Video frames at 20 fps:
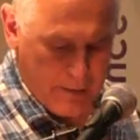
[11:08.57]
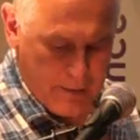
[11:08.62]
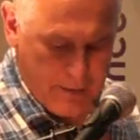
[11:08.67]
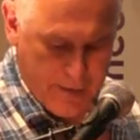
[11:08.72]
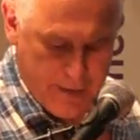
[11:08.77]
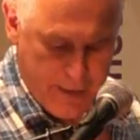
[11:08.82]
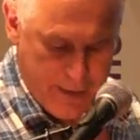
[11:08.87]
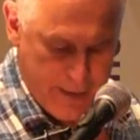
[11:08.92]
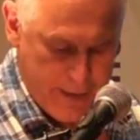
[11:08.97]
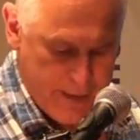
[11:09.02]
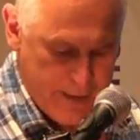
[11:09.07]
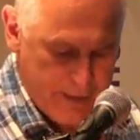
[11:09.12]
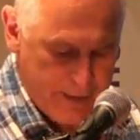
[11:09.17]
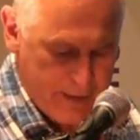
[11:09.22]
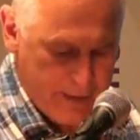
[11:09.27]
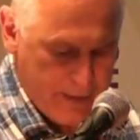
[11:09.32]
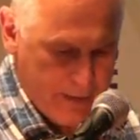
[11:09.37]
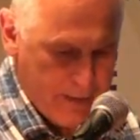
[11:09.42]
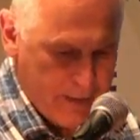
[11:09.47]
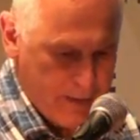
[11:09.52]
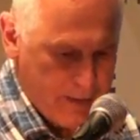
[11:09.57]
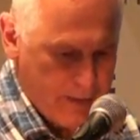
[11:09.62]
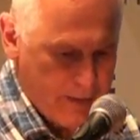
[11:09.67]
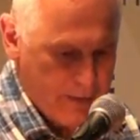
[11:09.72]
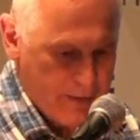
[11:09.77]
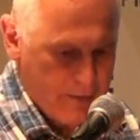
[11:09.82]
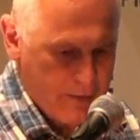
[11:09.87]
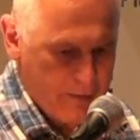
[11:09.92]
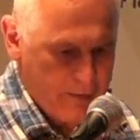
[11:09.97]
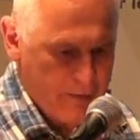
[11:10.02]
The
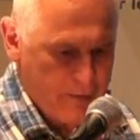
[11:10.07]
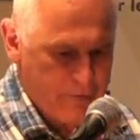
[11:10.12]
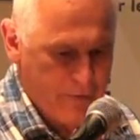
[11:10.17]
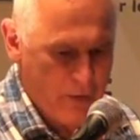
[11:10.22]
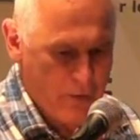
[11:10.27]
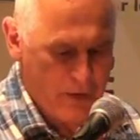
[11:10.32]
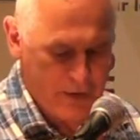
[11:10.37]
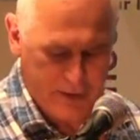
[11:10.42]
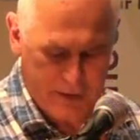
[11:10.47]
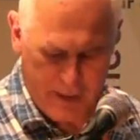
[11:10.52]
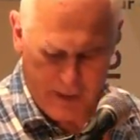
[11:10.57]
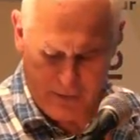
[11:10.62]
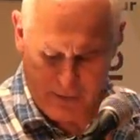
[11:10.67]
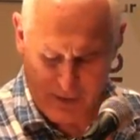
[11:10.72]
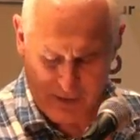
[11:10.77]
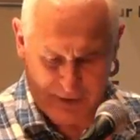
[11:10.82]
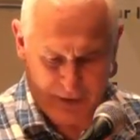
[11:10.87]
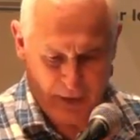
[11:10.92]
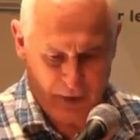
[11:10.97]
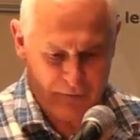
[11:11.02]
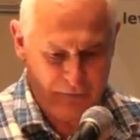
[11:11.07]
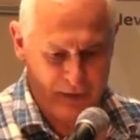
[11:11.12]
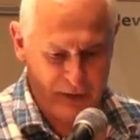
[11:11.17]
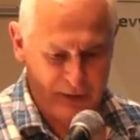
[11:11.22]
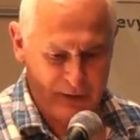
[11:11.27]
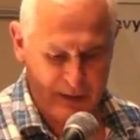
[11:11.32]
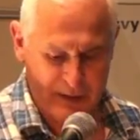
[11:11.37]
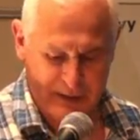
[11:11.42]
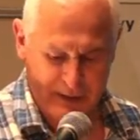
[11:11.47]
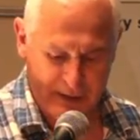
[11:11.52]
focus areas of
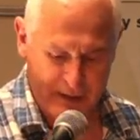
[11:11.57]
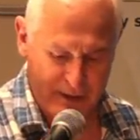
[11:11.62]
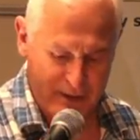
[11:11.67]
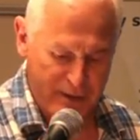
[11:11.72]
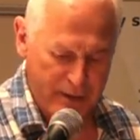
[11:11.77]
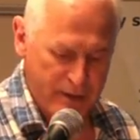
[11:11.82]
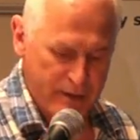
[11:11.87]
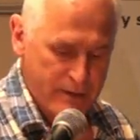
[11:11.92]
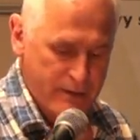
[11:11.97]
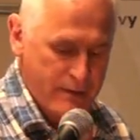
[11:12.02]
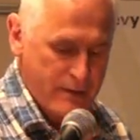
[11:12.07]
this research